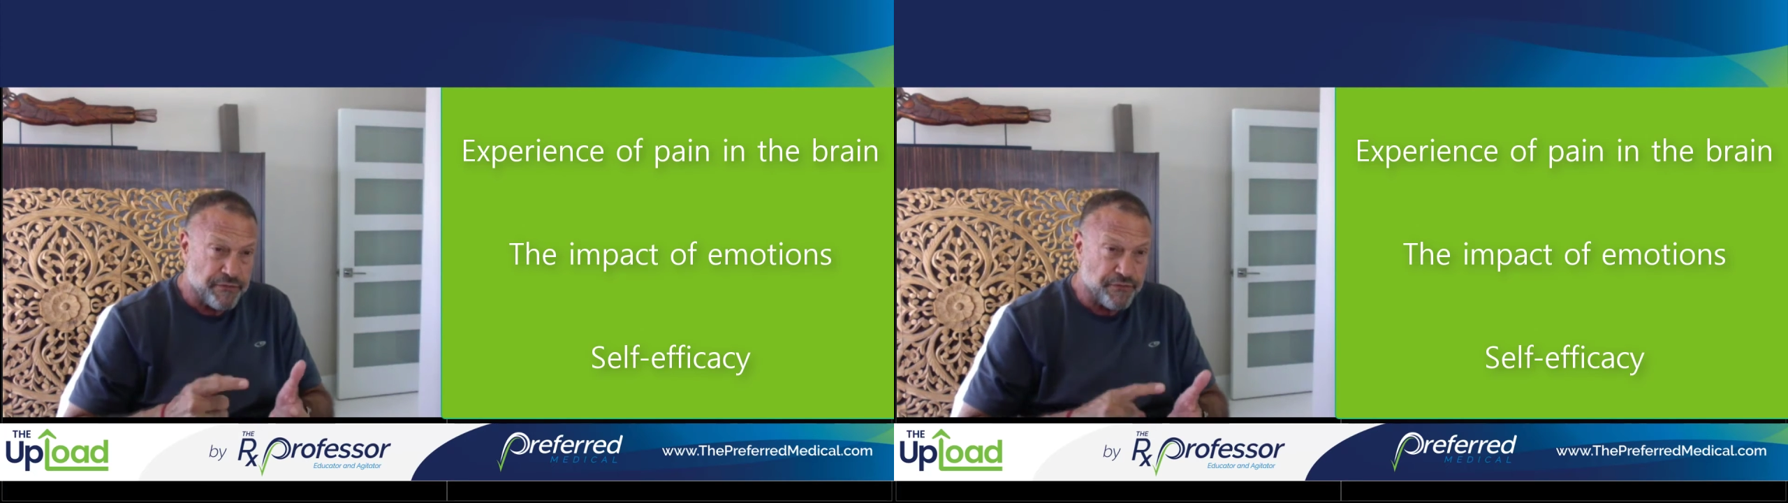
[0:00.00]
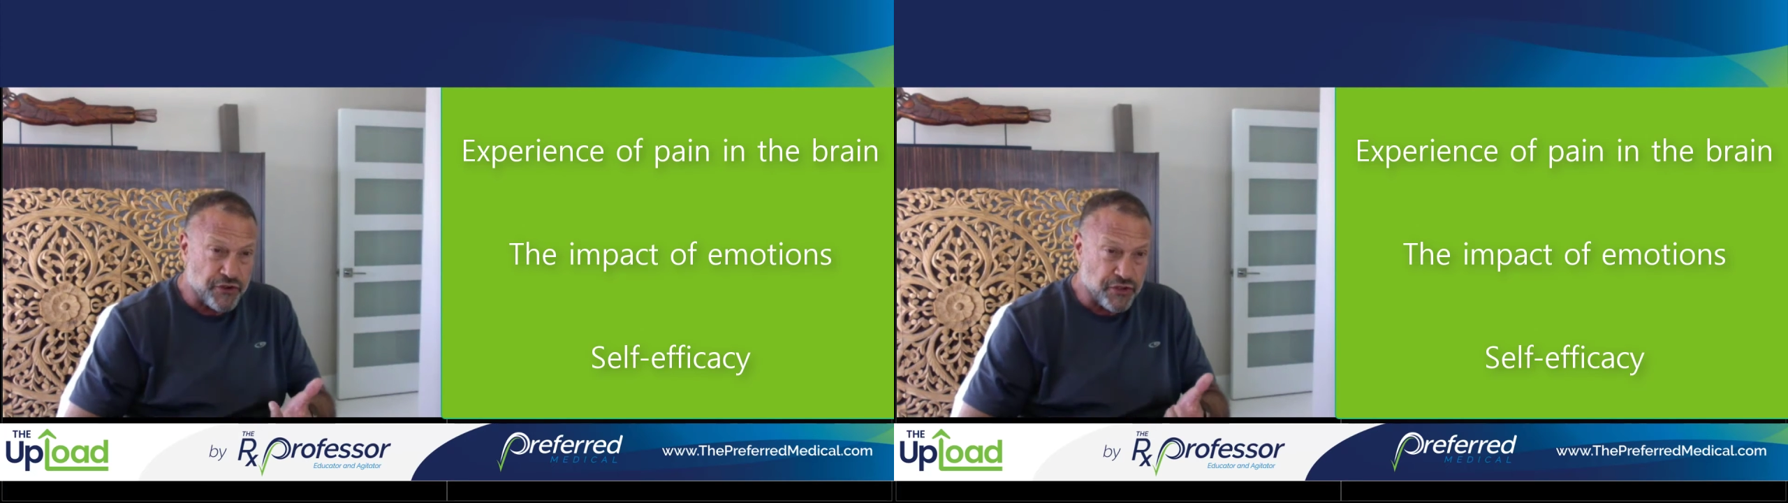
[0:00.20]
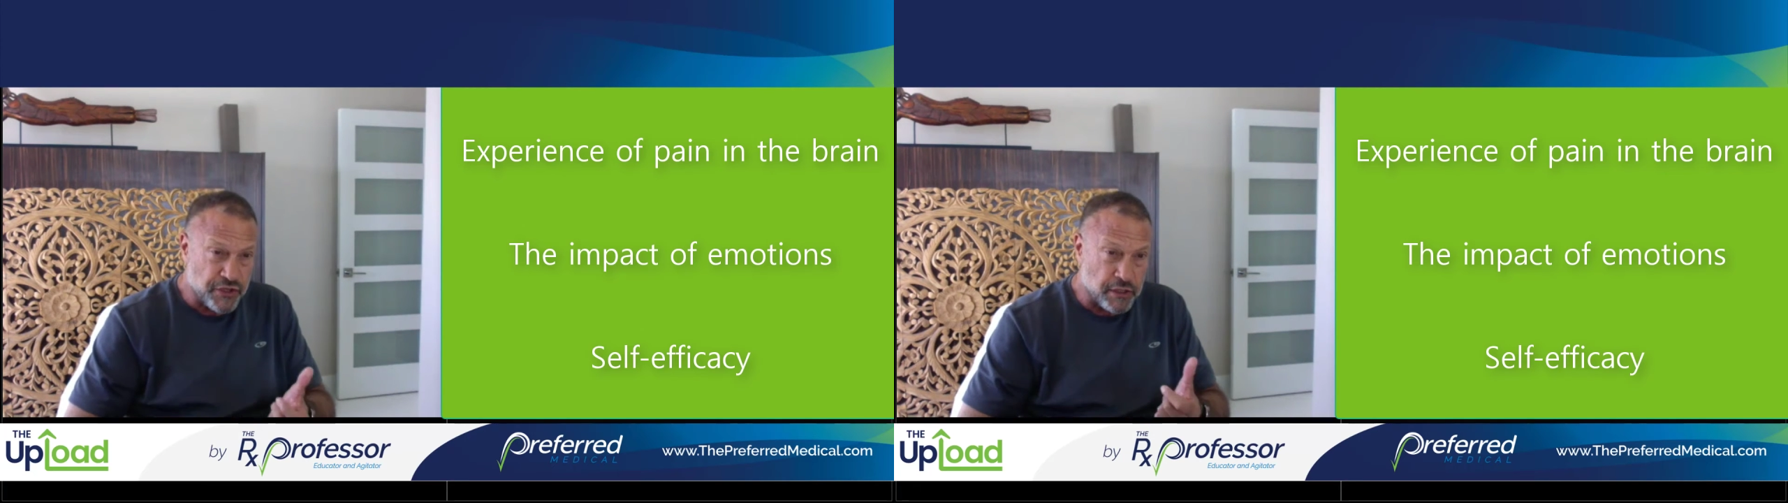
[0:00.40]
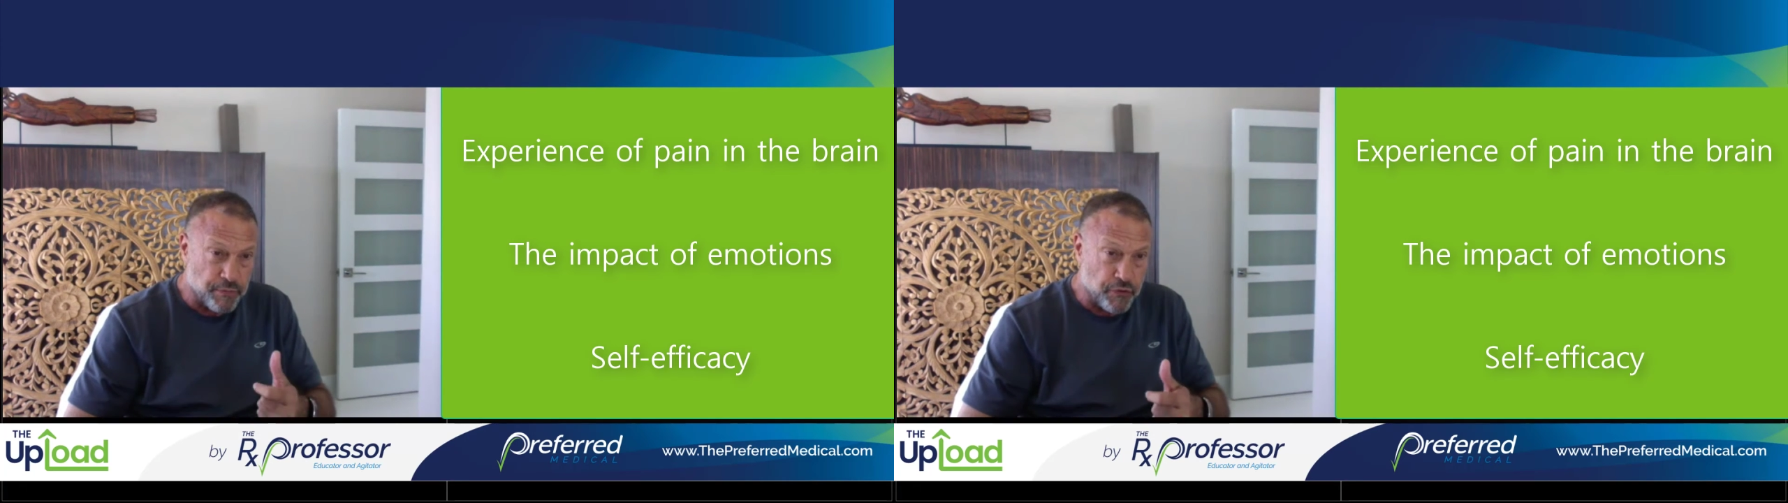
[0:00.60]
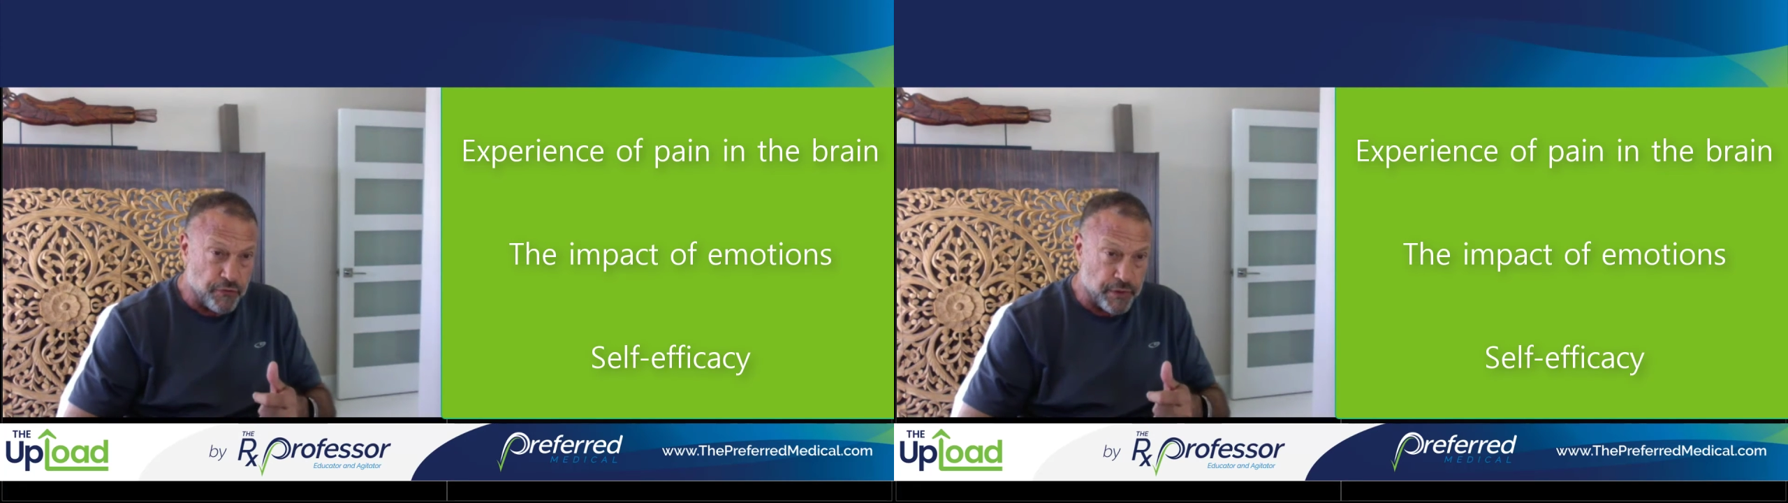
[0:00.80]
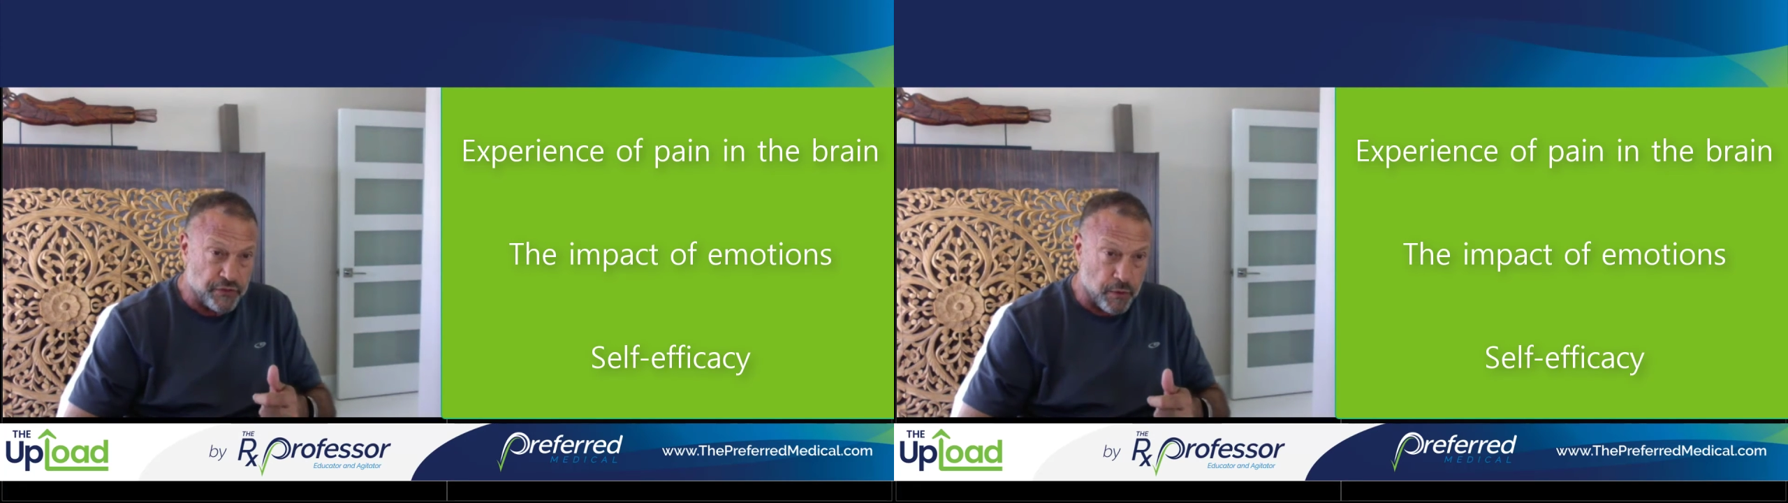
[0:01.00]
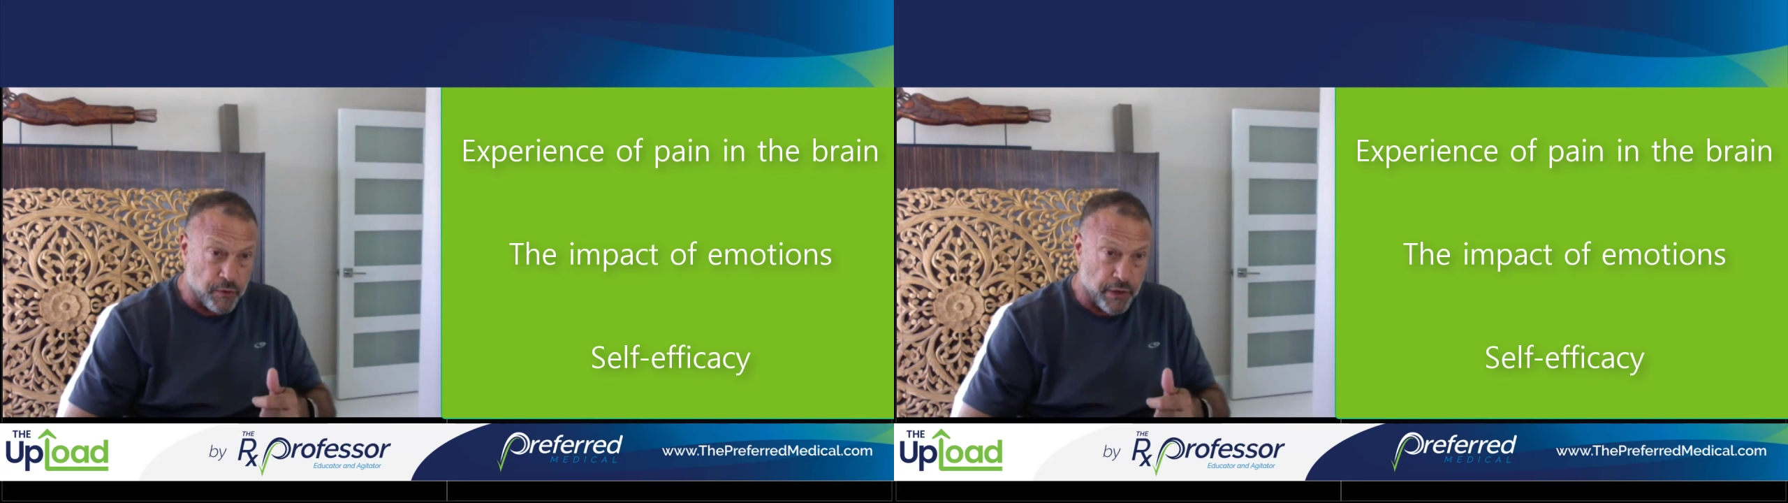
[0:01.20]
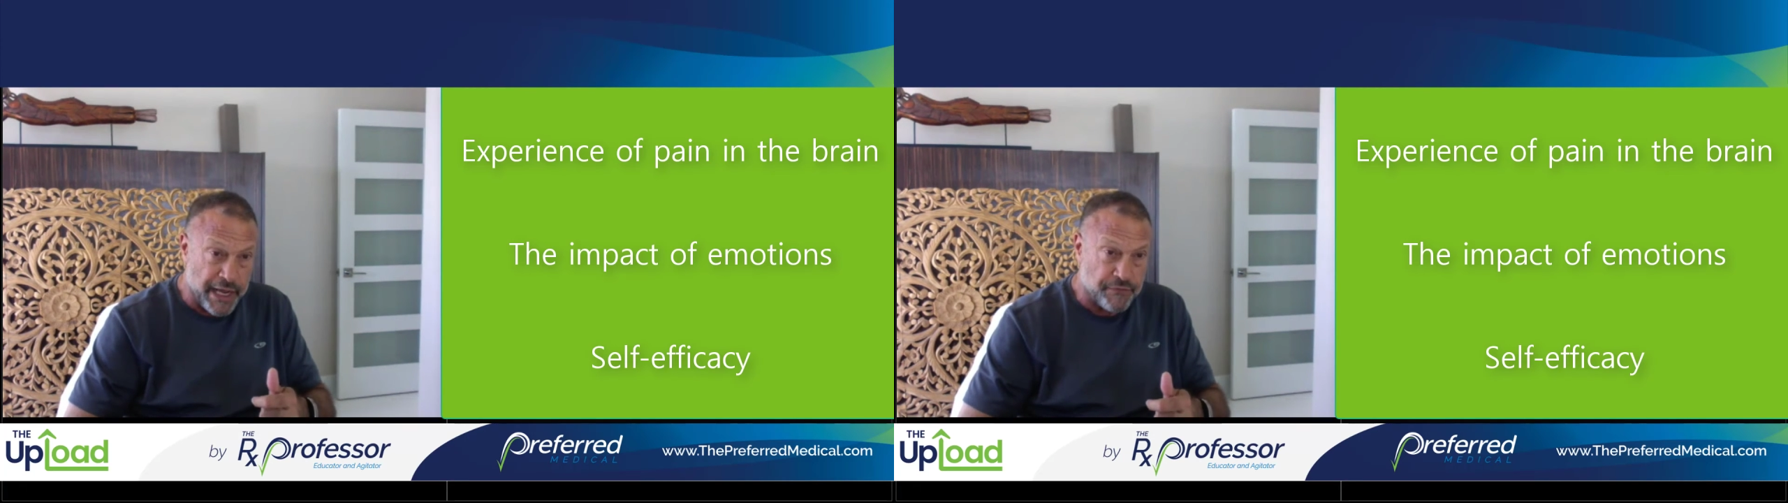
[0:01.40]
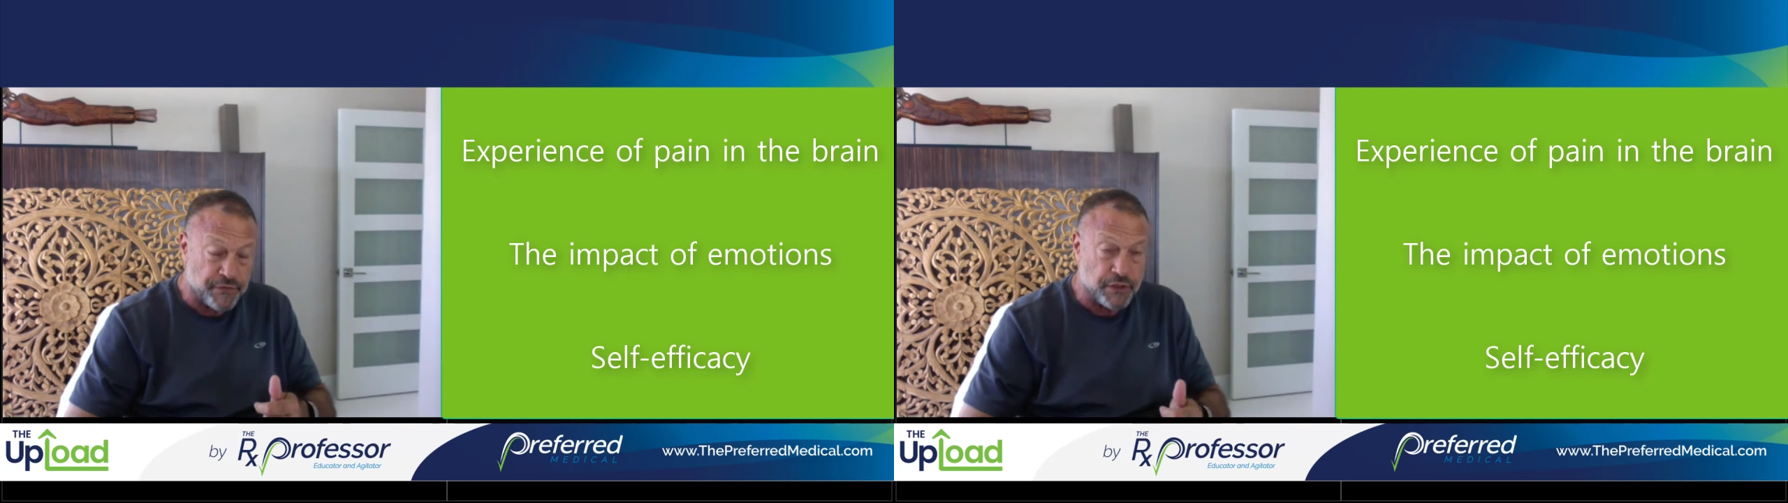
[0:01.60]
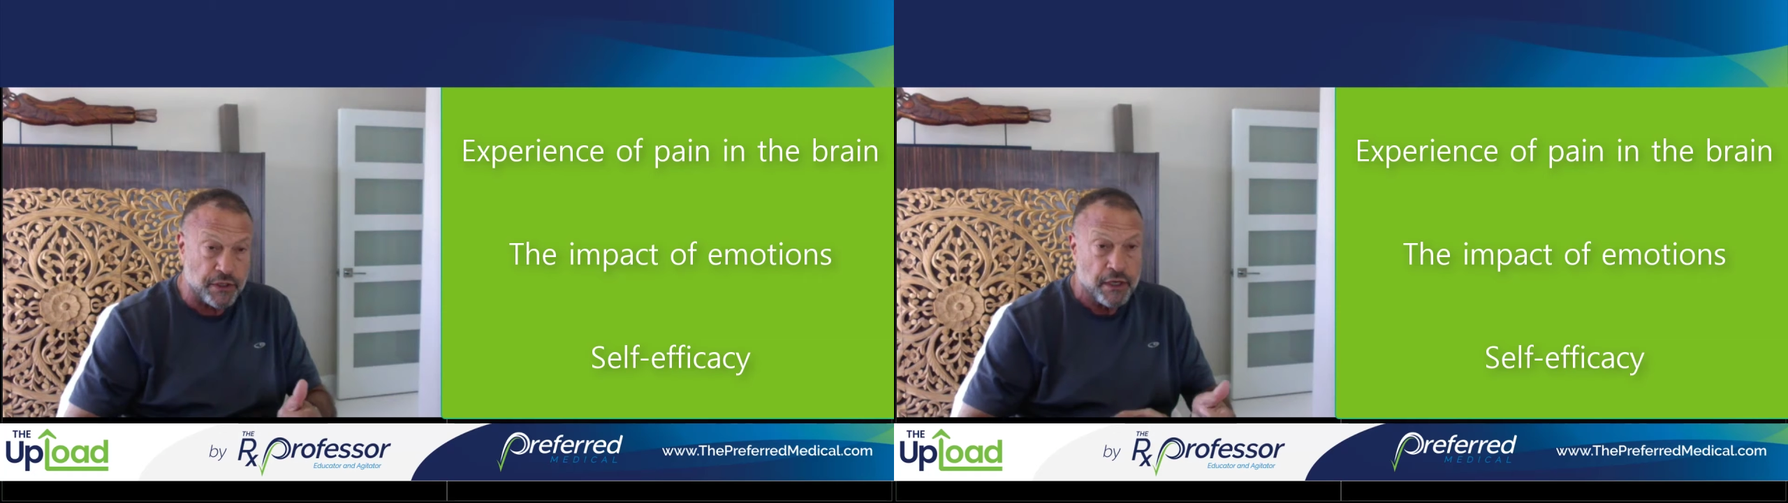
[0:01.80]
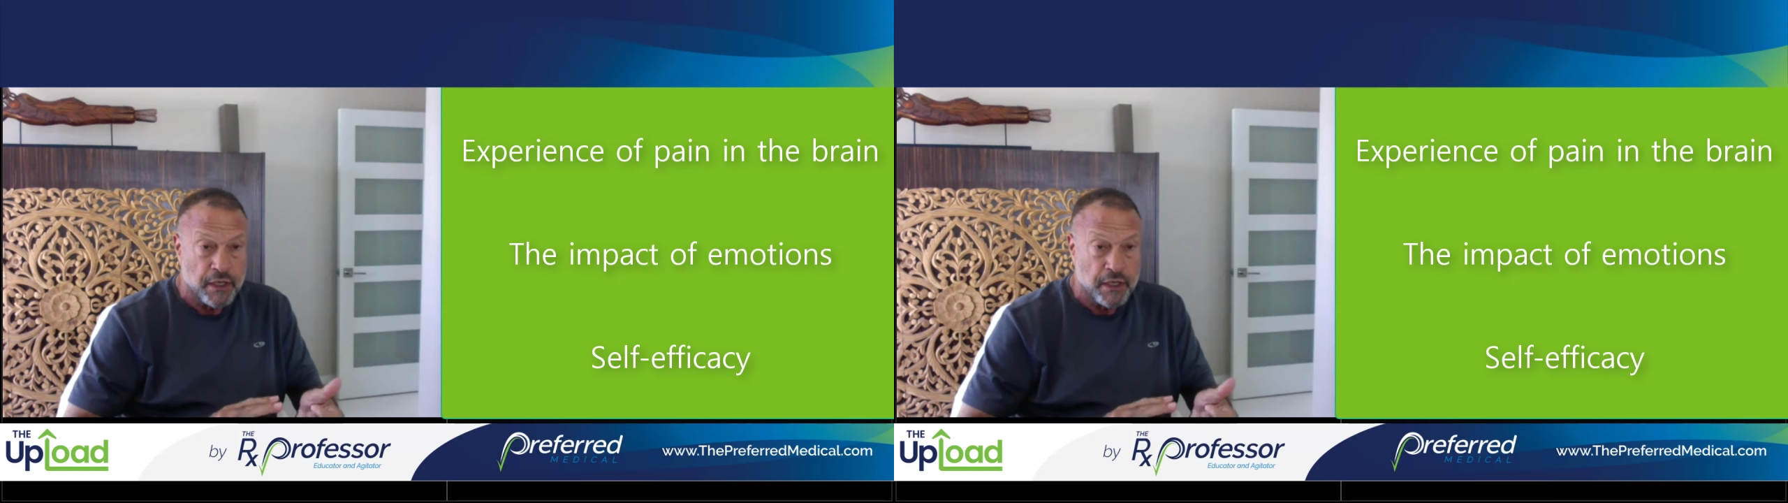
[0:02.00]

functional improvement is what we're after.